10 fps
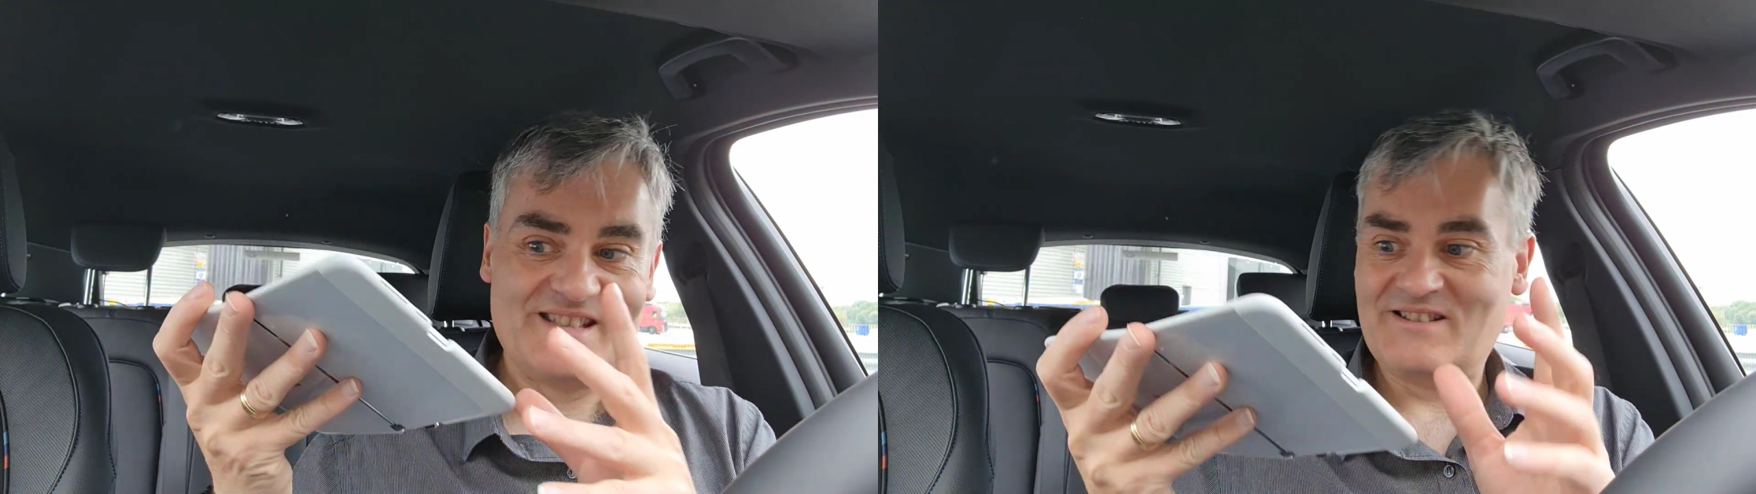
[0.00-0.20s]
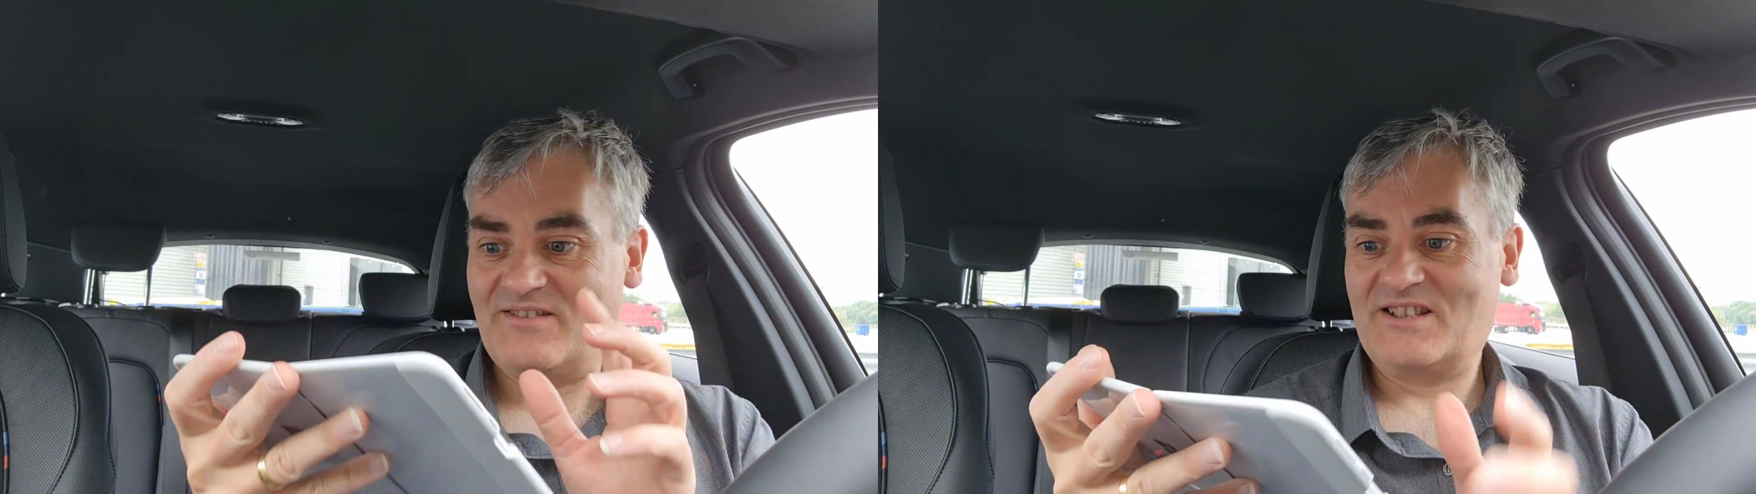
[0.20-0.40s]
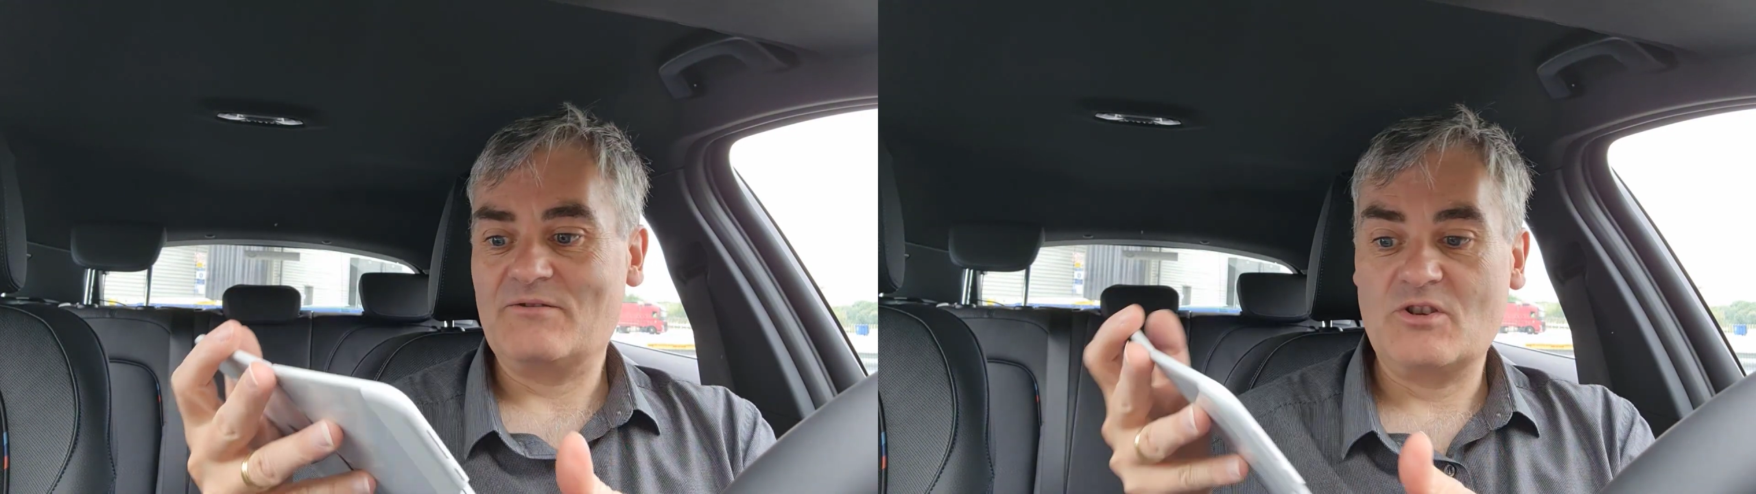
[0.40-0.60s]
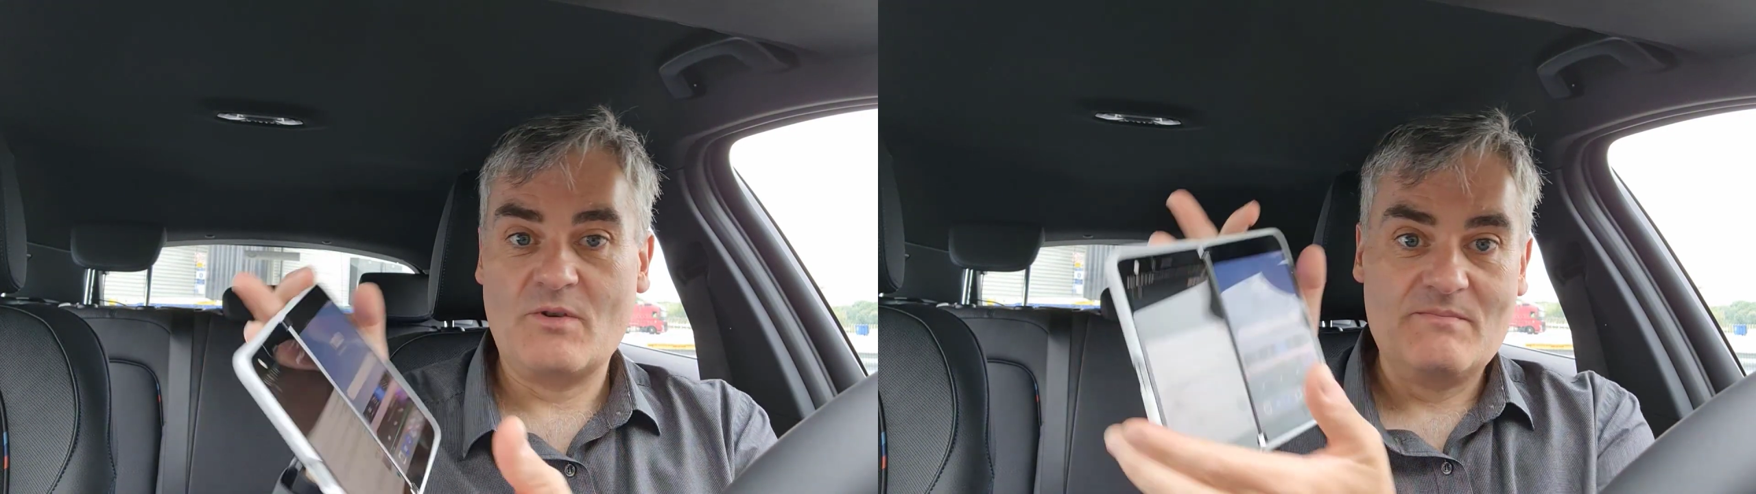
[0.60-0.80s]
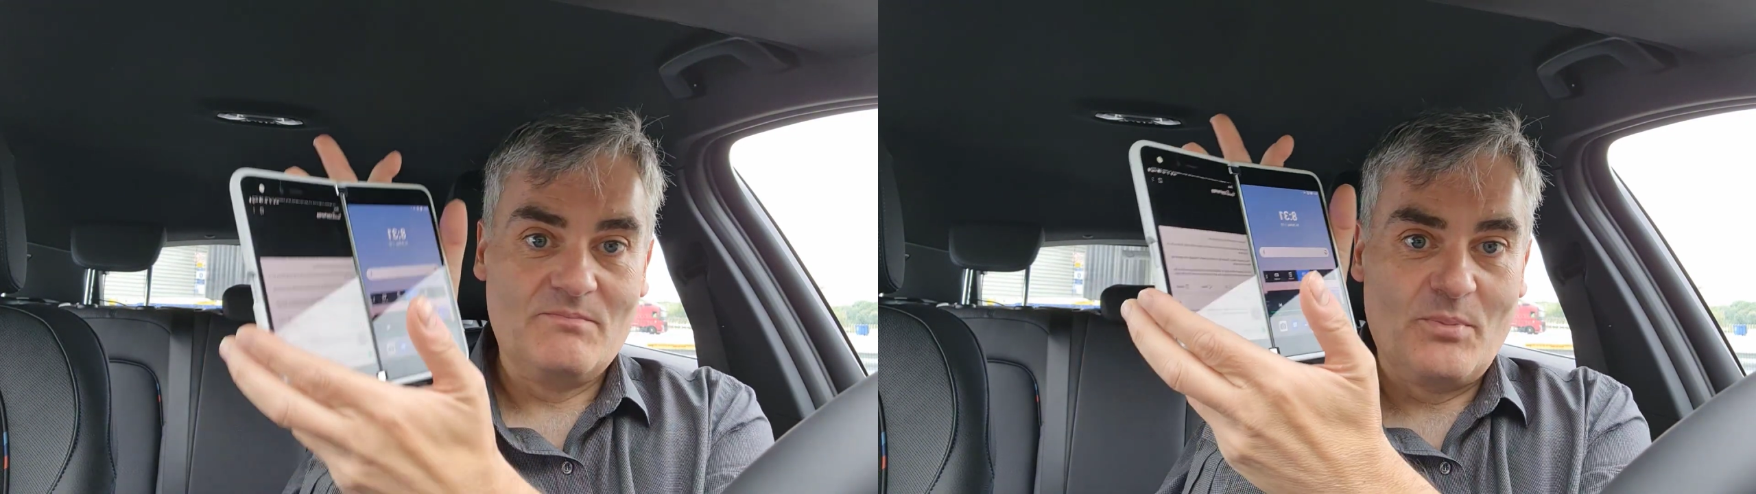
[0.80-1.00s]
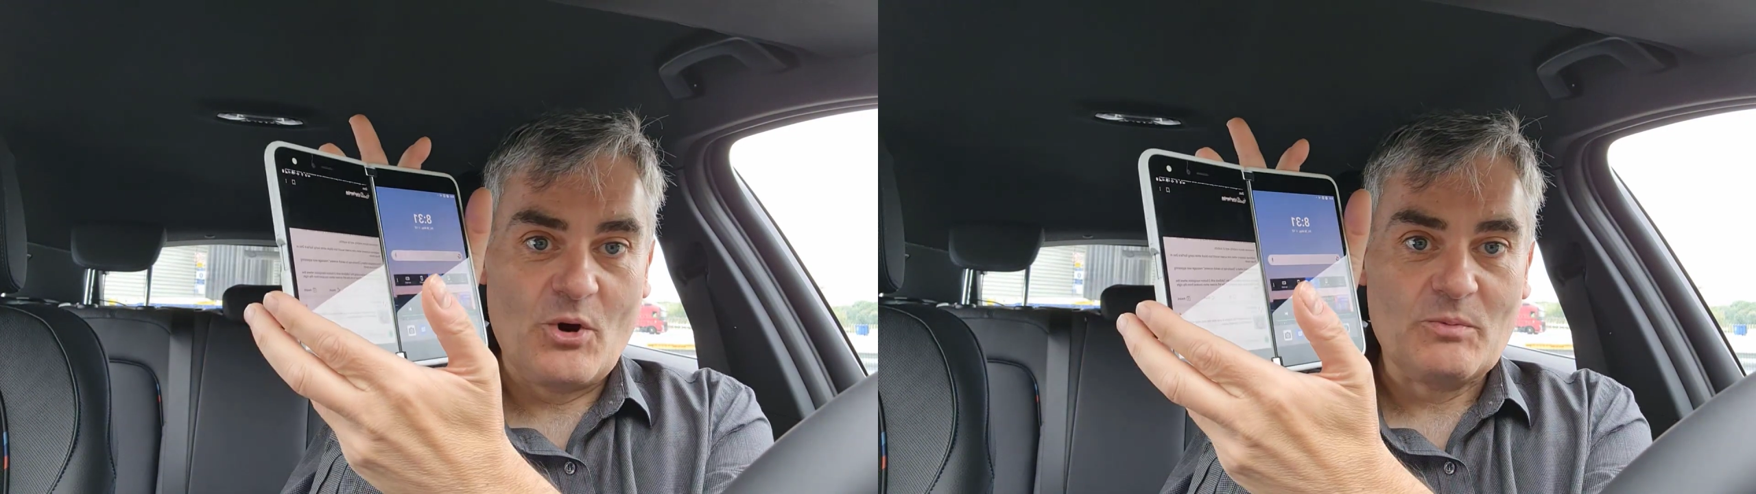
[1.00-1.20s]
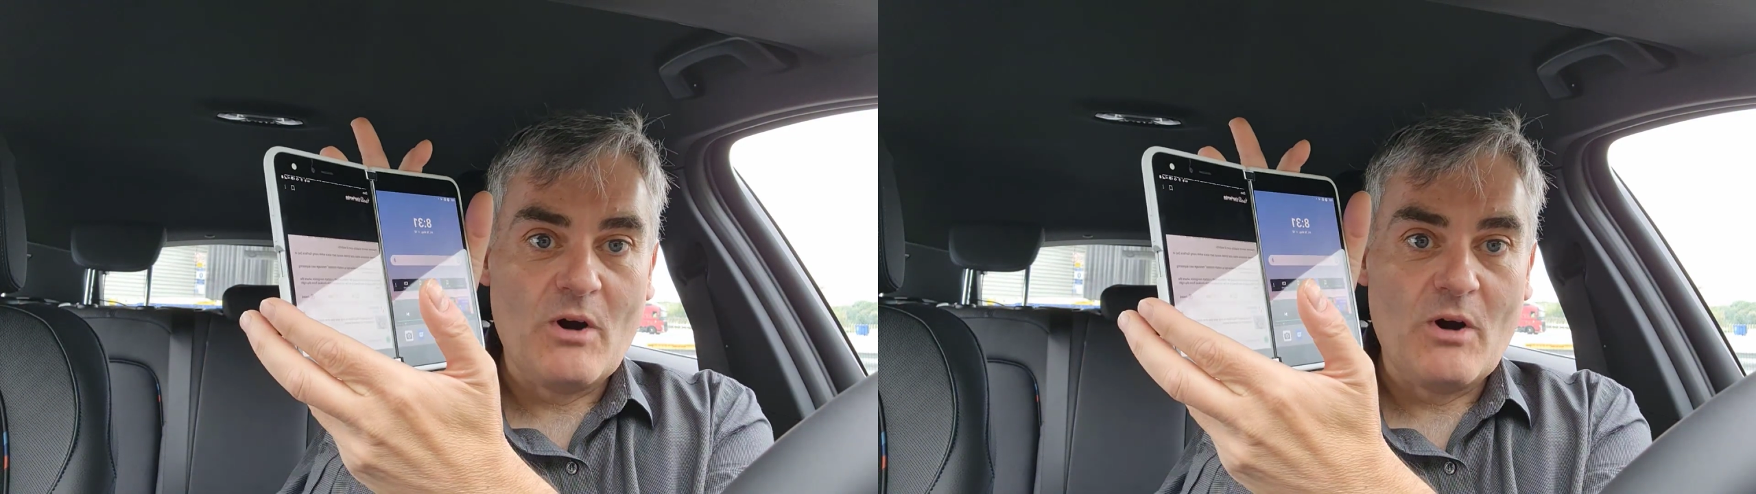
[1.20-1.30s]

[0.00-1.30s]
you know you're in book